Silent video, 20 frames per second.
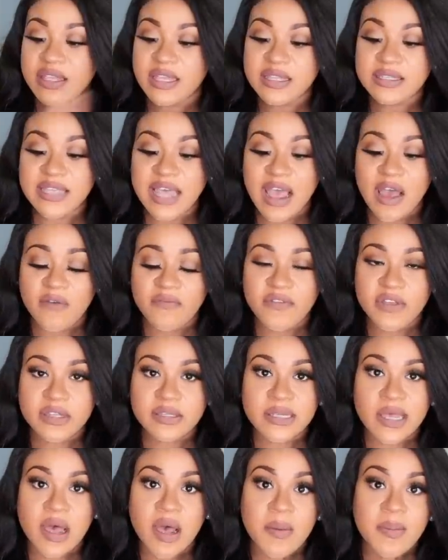these
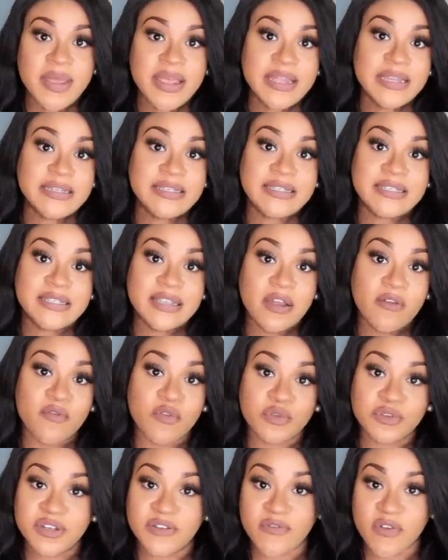outfits come in
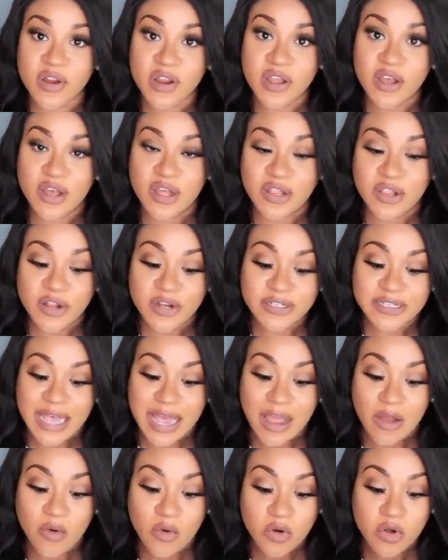several different colors.
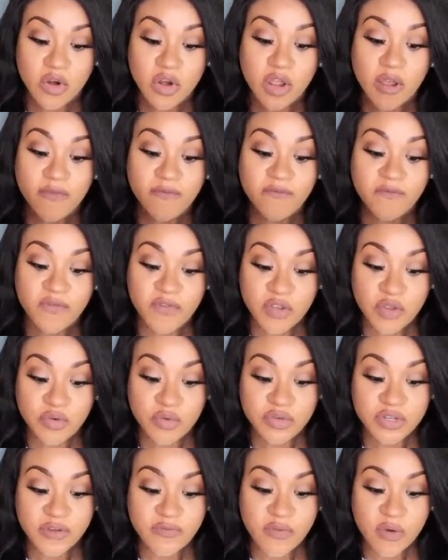I ordered a
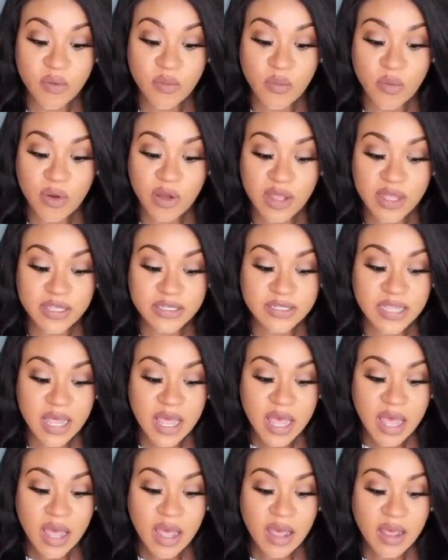few different ones
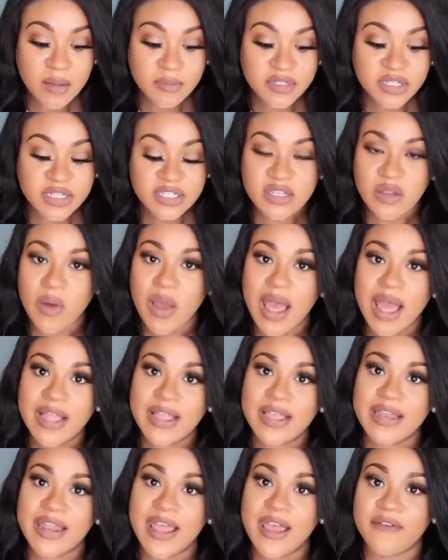um, just so I
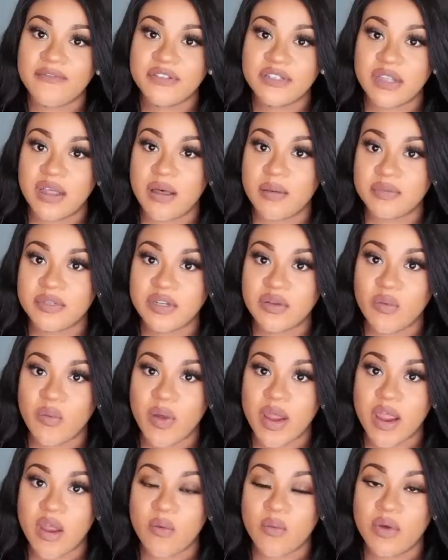could have some to
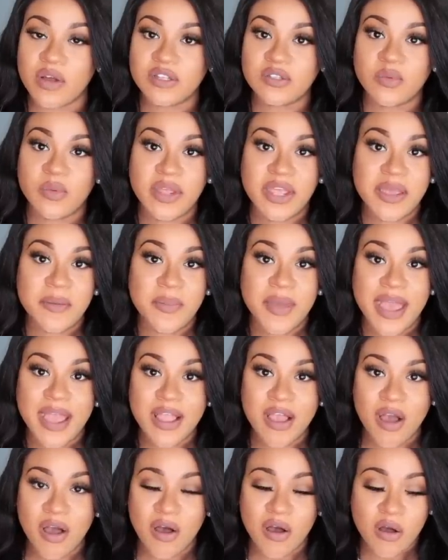wear once we get
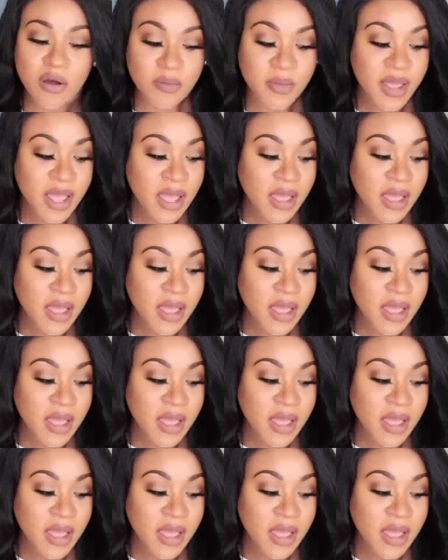back home.